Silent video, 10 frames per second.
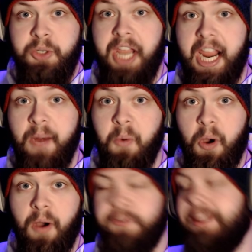Teen
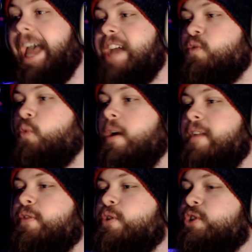Wolf! Last
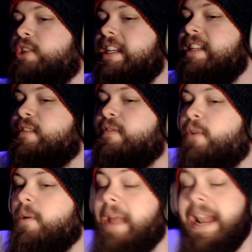one for Season
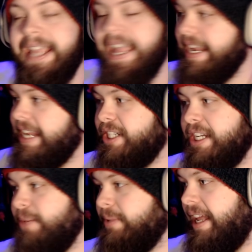4. Man, I can't get
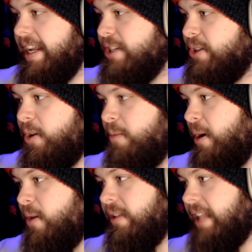jiggy with that intro,
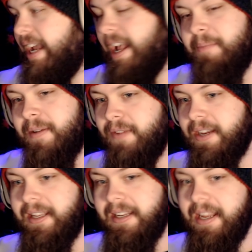bro. What they got, my
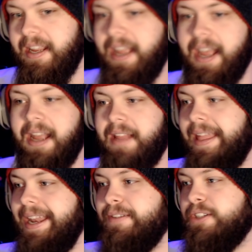fucking...
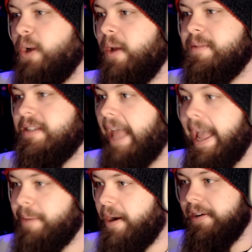They didn't even show him
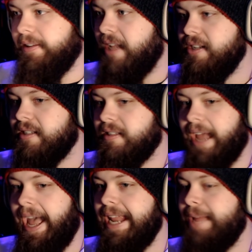stab her. They just
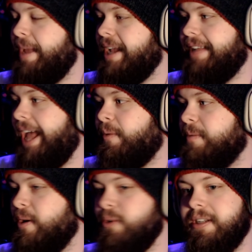had him make a
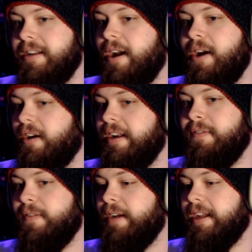downward motion and her on a
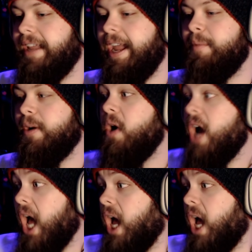different fucking camera go...